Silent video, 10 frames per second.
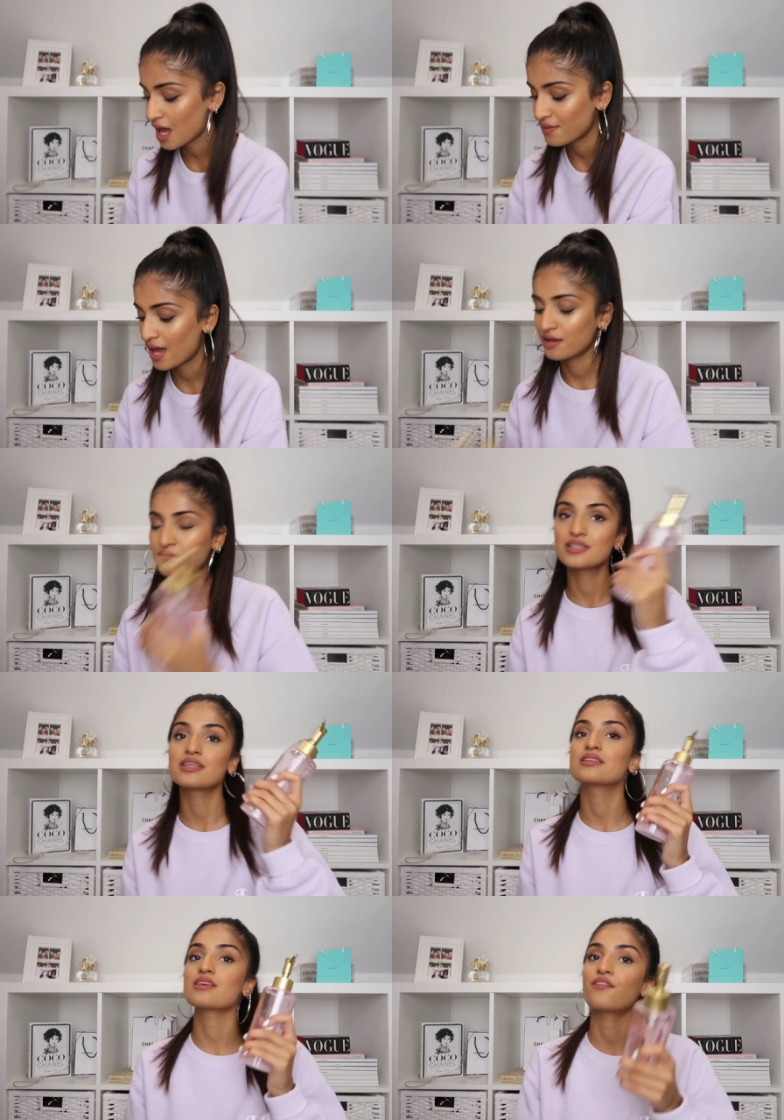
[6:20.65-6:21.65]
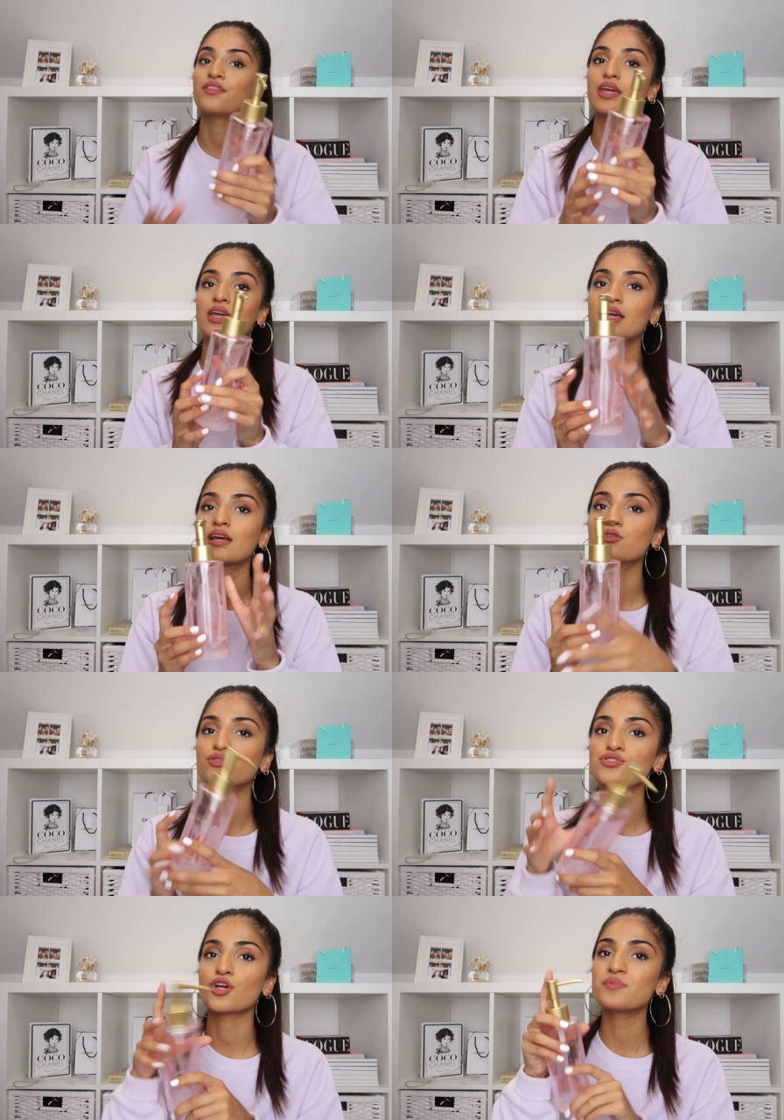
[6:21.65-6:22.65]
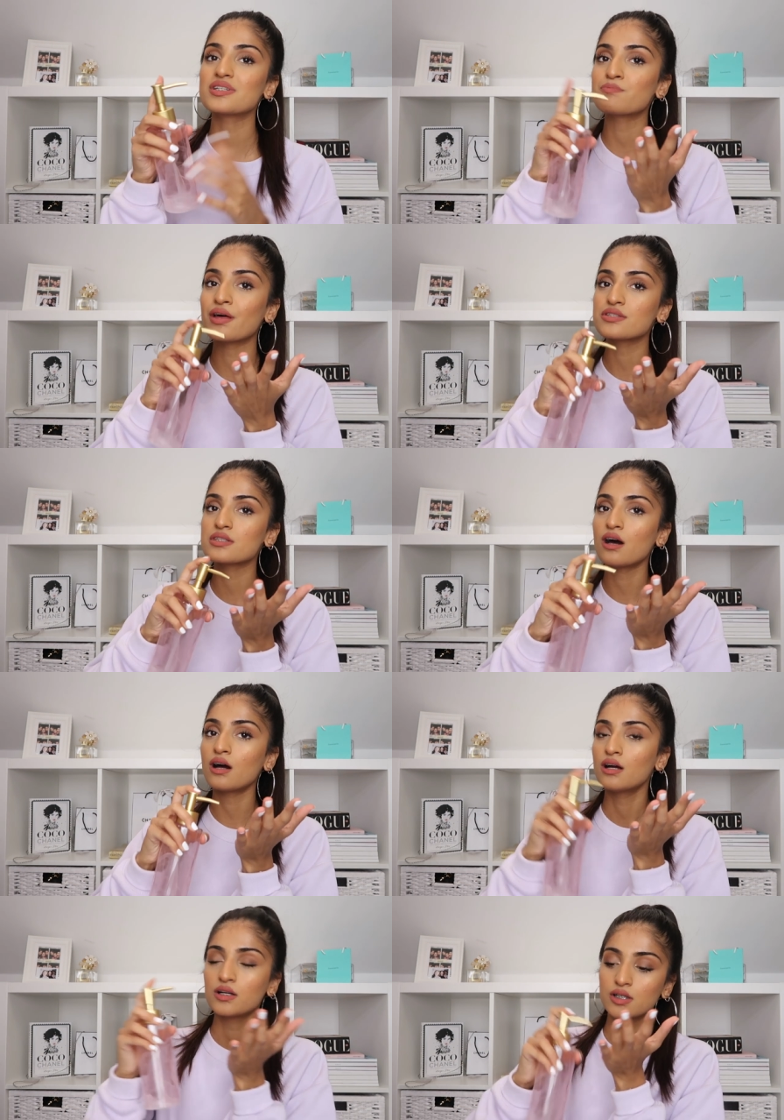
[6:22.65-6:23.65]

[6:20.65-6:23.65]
And then this is the little soap dispenser,